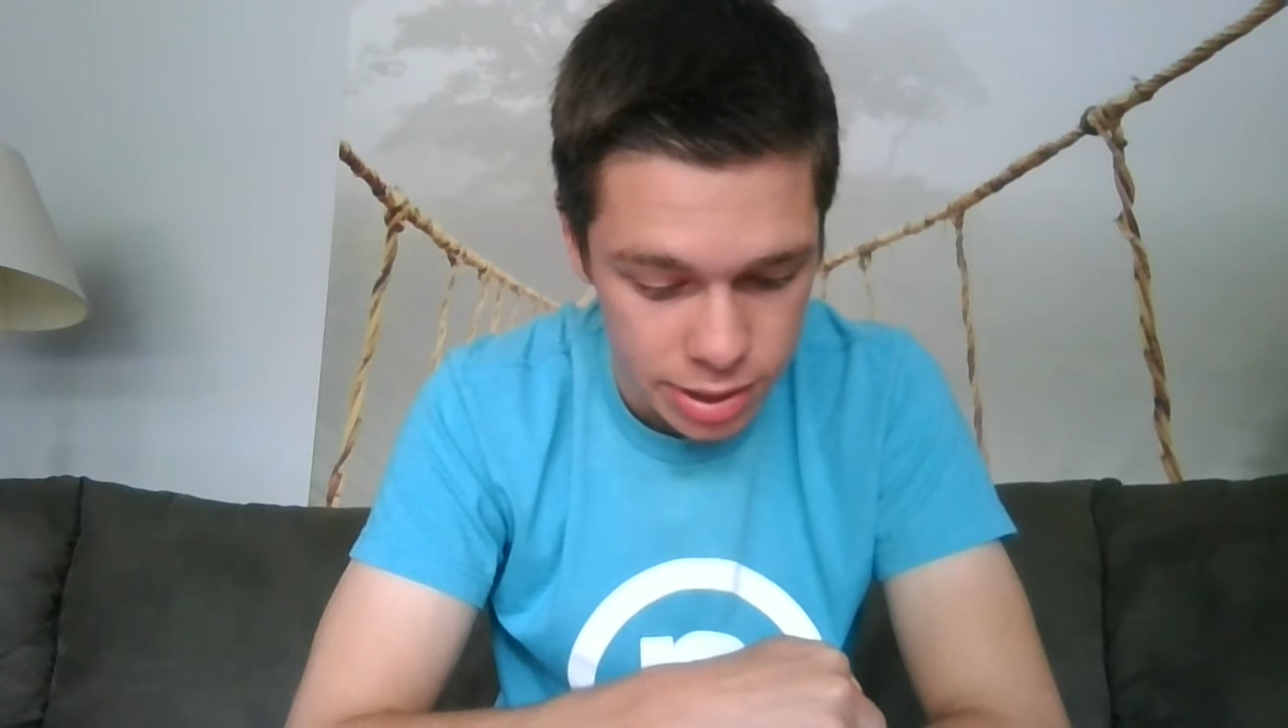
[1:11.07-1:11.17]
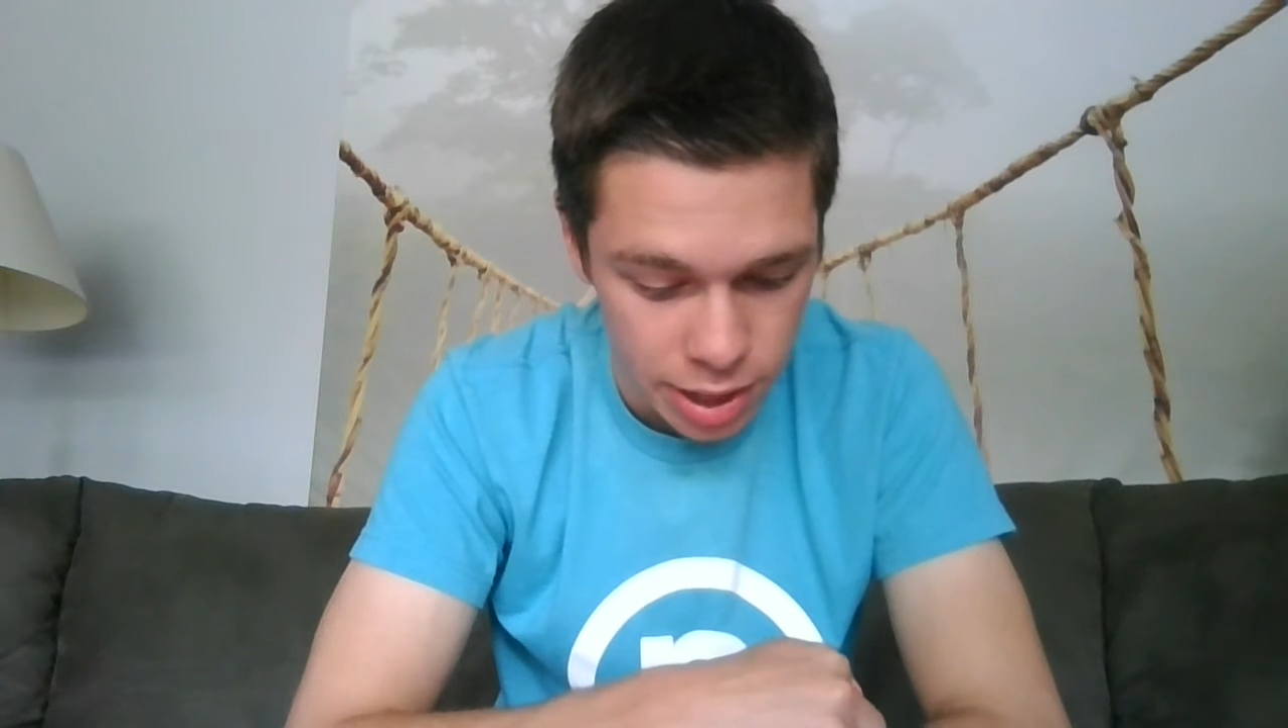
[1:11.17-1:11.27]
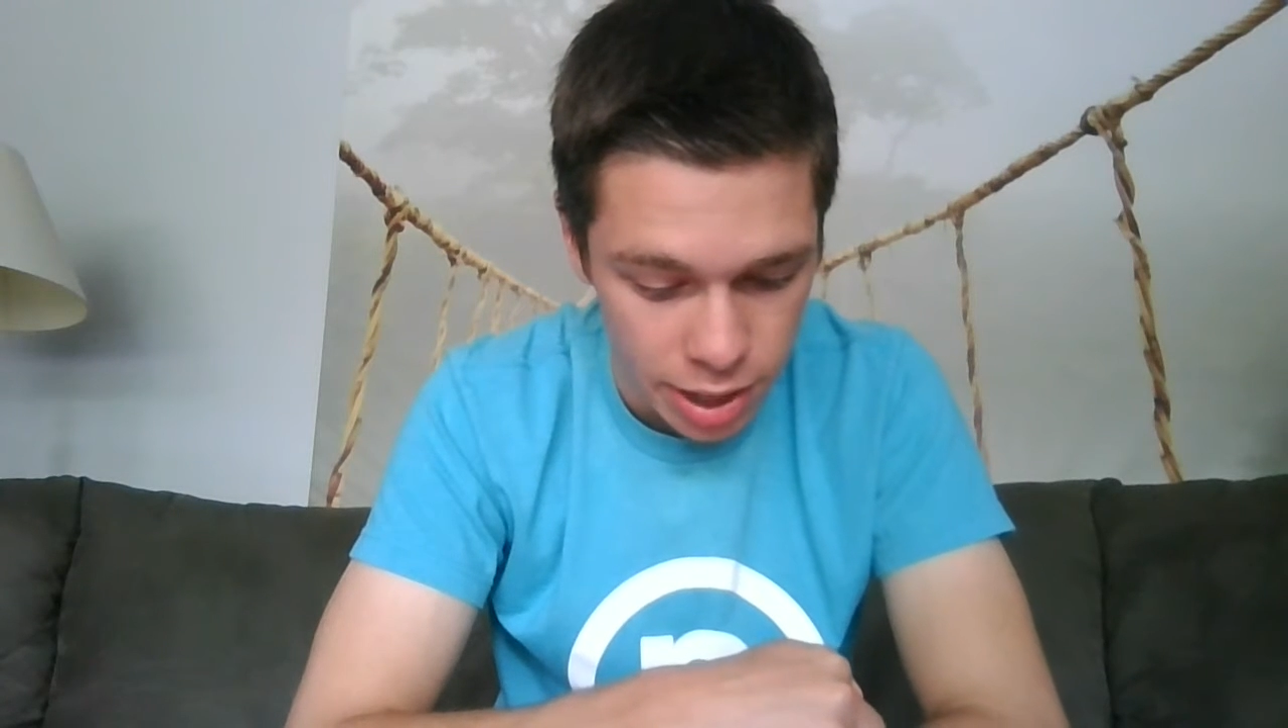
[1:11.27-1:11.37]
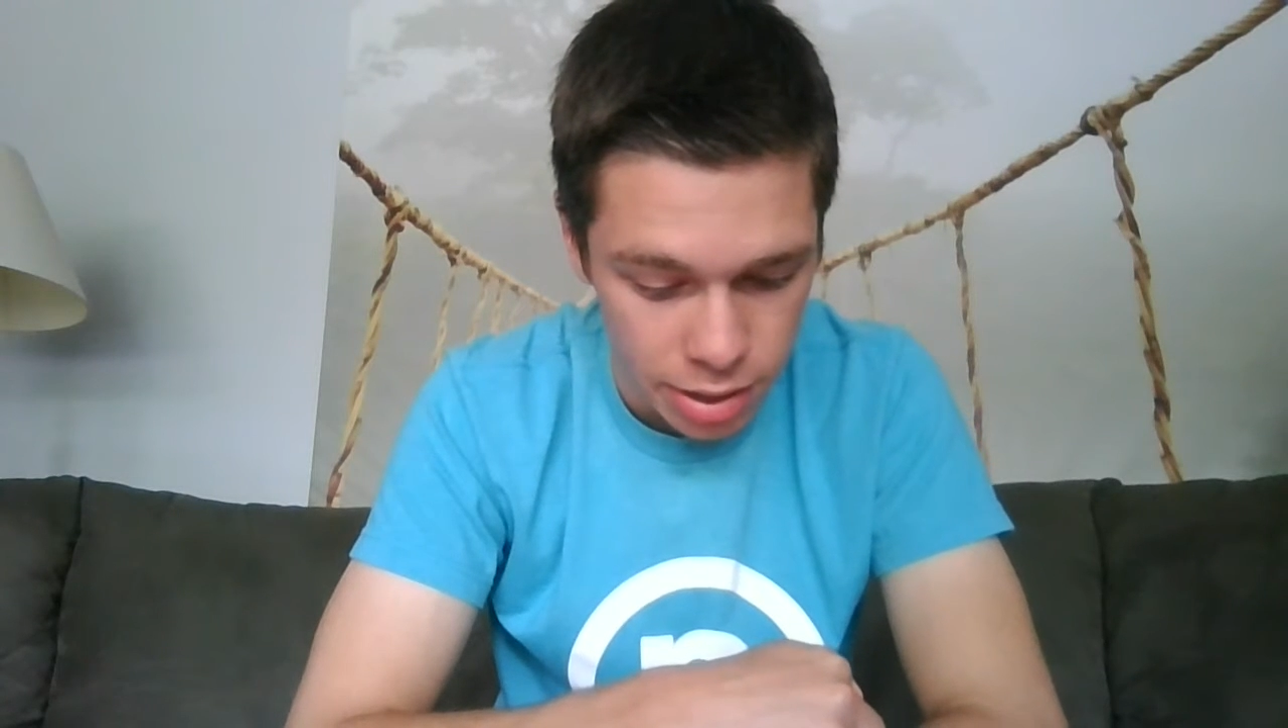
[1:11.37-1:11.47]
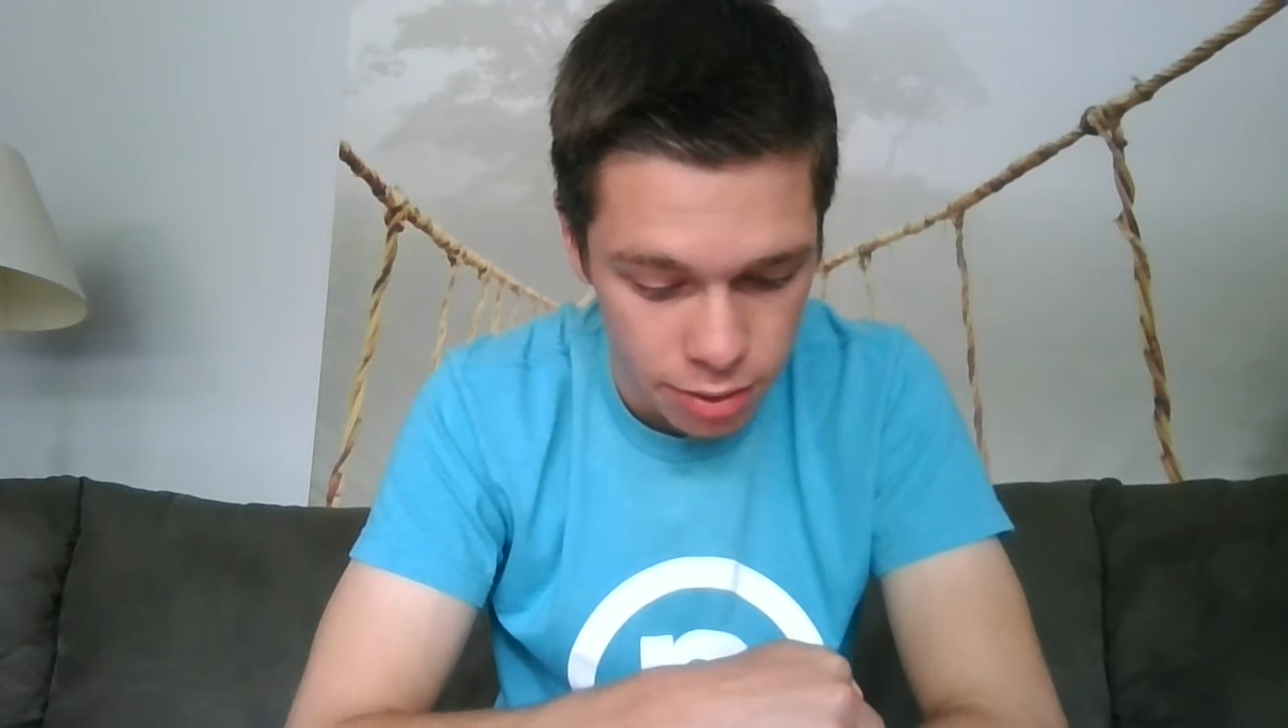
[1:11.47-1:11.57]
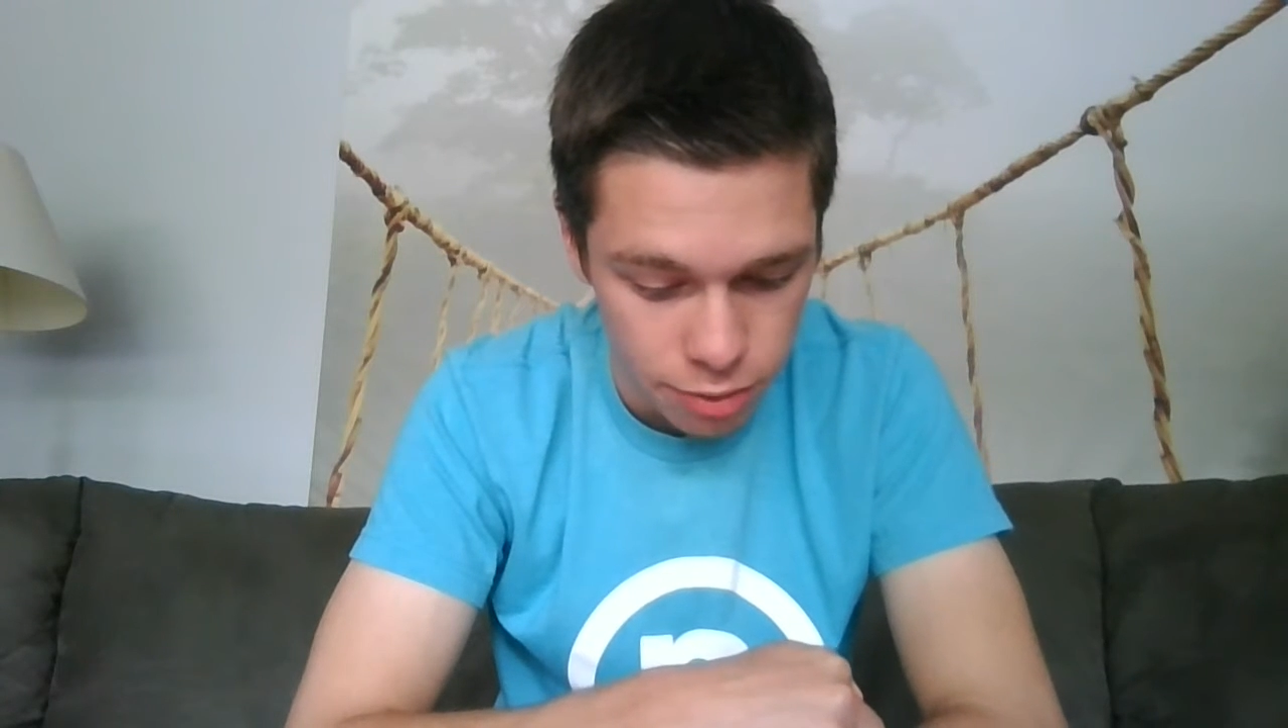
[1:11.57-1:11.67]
died